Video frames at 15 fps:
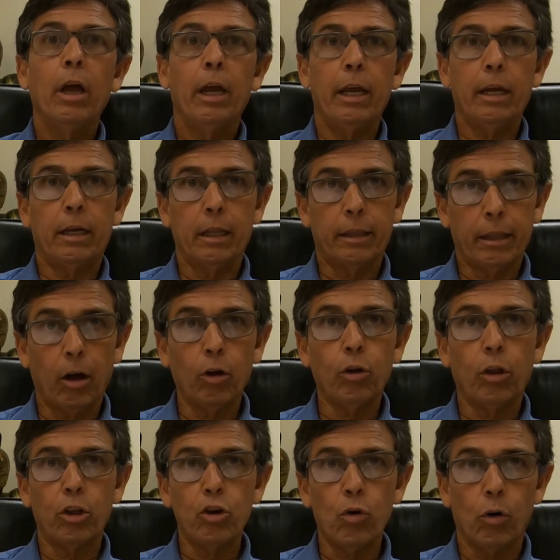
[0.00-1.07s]
He can tell
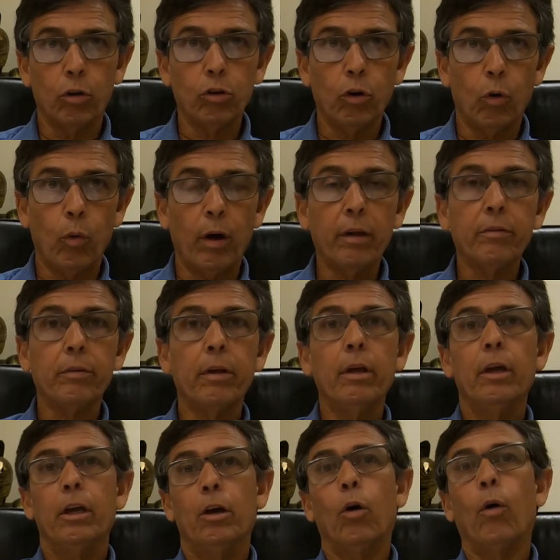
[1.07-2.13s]
you that you're under arrest.
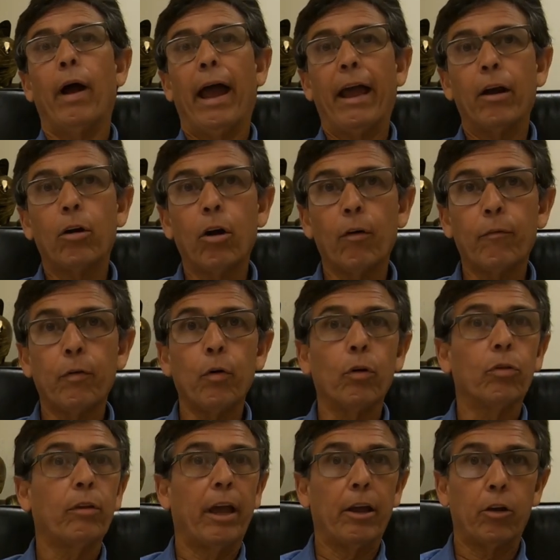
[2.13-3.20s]
He'll handcuff
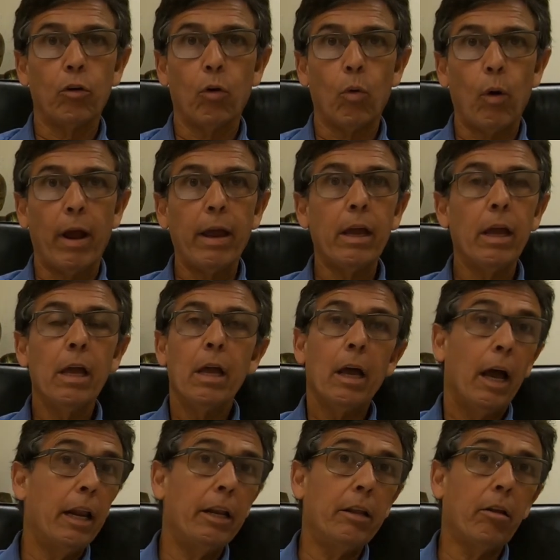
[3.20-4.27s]
you, take you away,
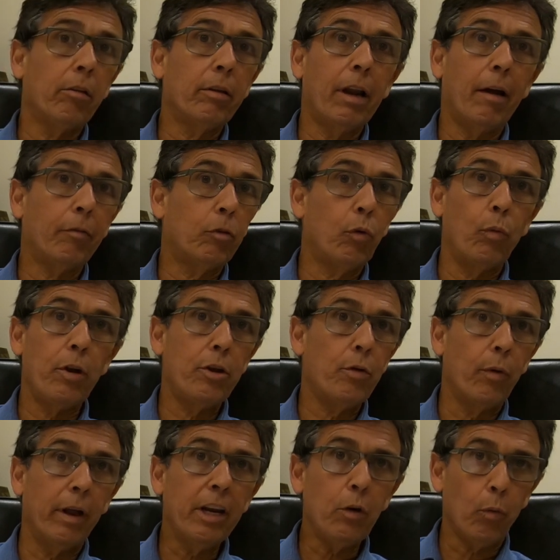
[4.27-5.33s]
and he doesn't have to read
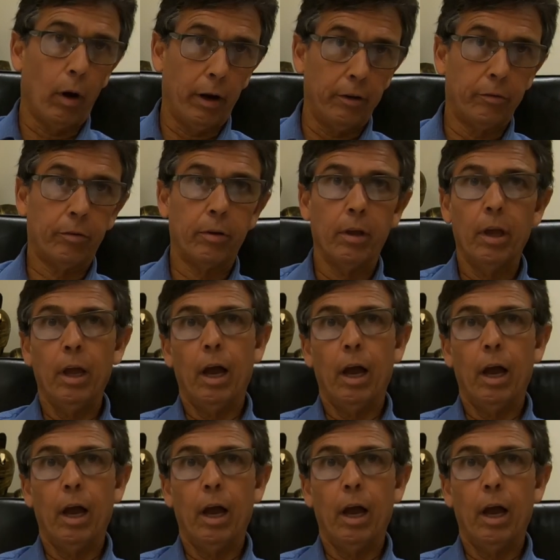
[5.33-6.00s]
you any rights.